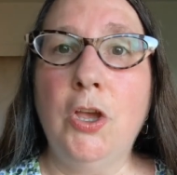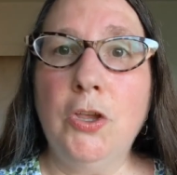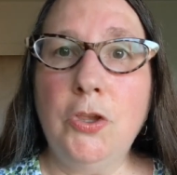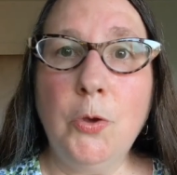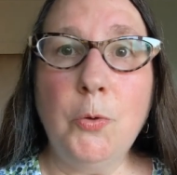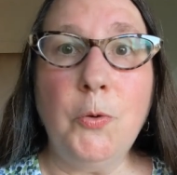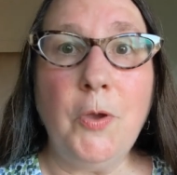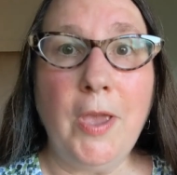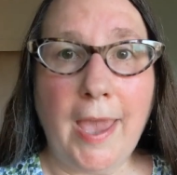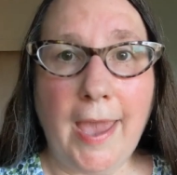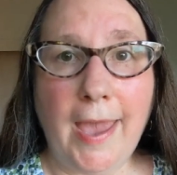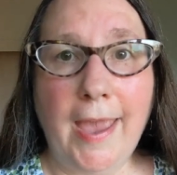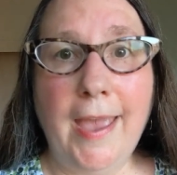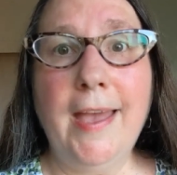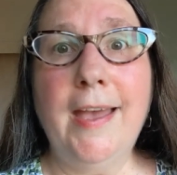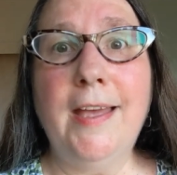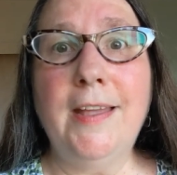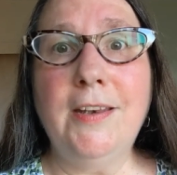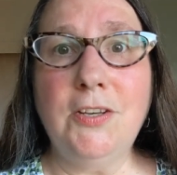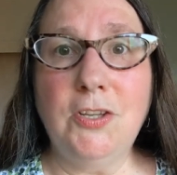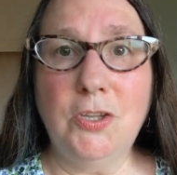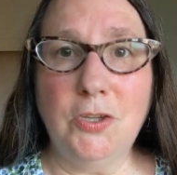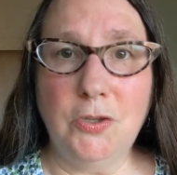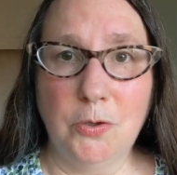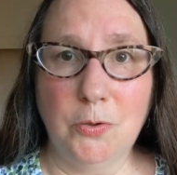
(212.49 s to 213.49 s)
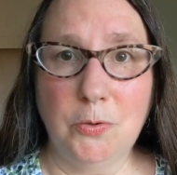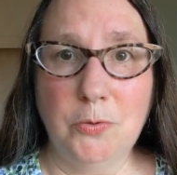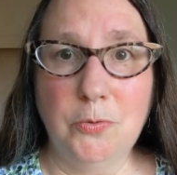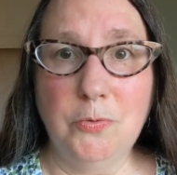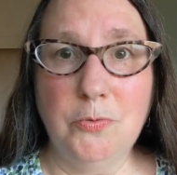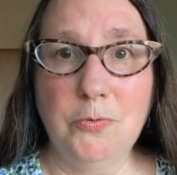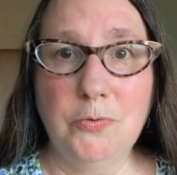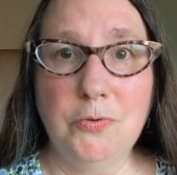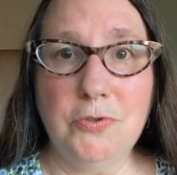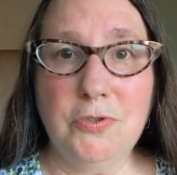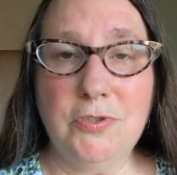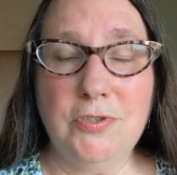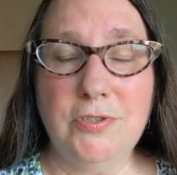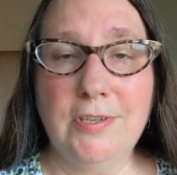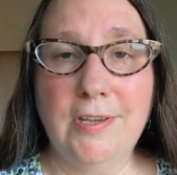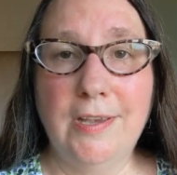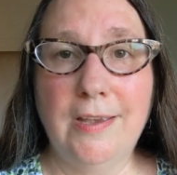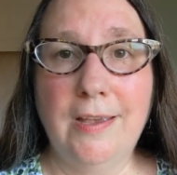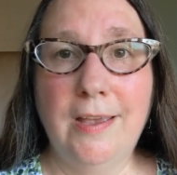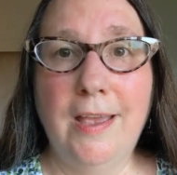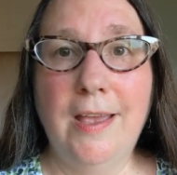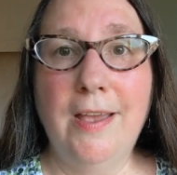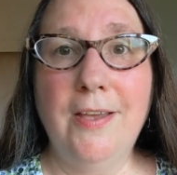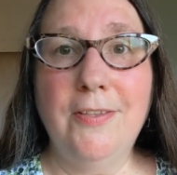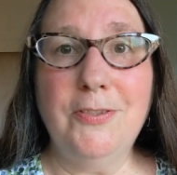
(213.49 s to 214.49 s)
you can use
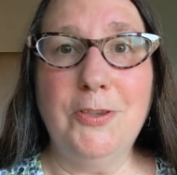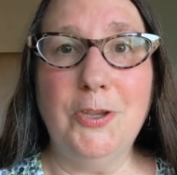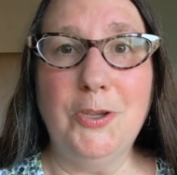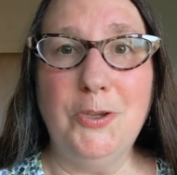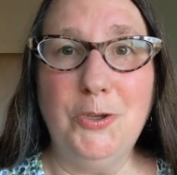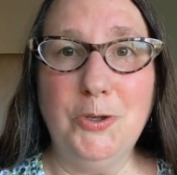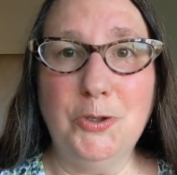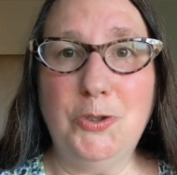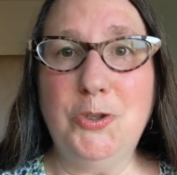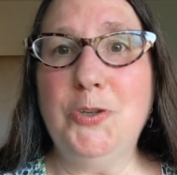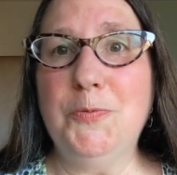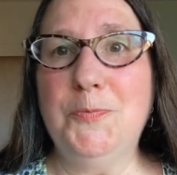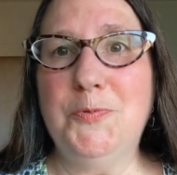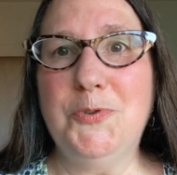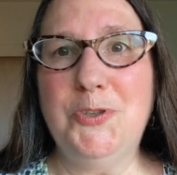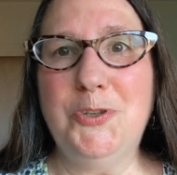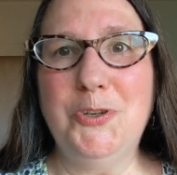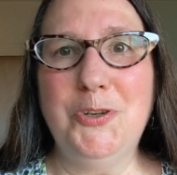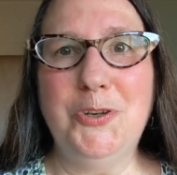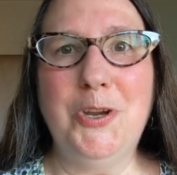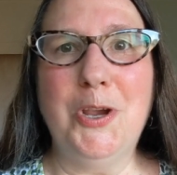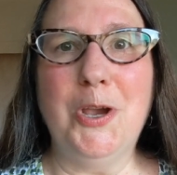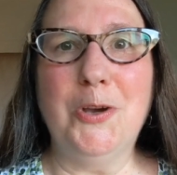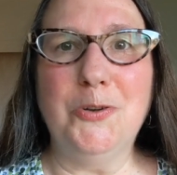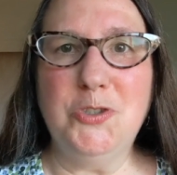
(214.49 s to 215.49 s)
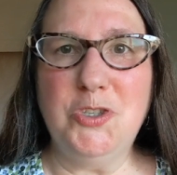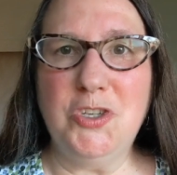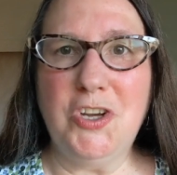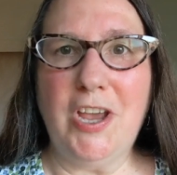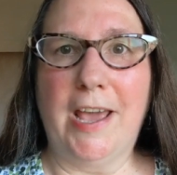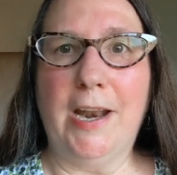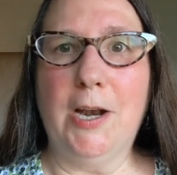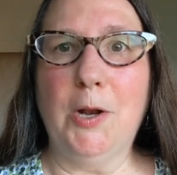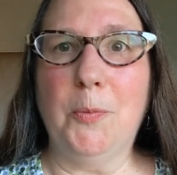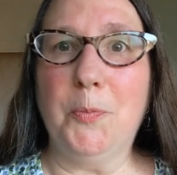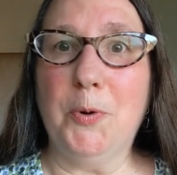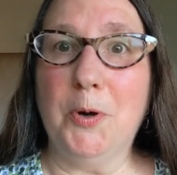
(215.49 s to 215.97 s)
the YouTube Studio channel